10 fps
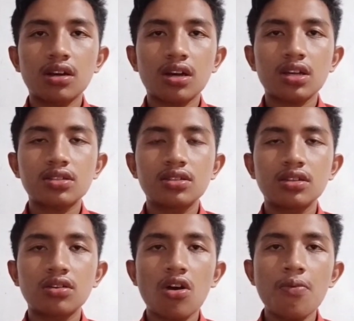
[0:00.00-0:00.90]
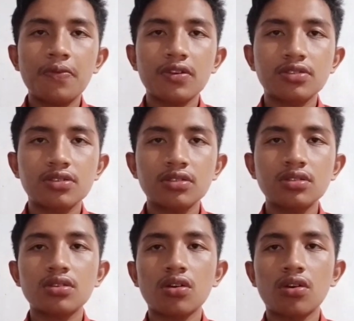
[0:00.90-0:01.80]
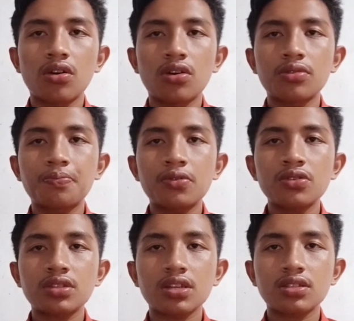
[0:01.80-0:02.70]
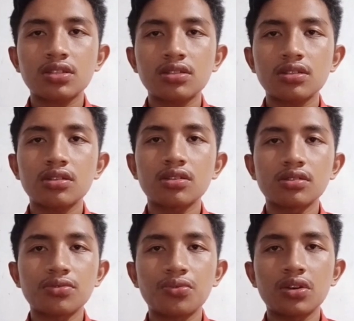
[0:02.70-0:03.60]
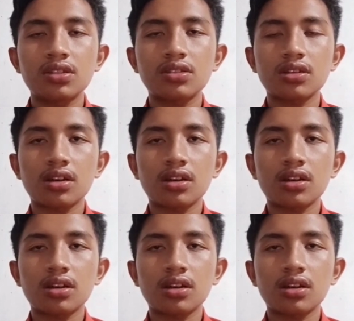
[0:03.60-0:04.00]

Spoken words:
as the operations or processes which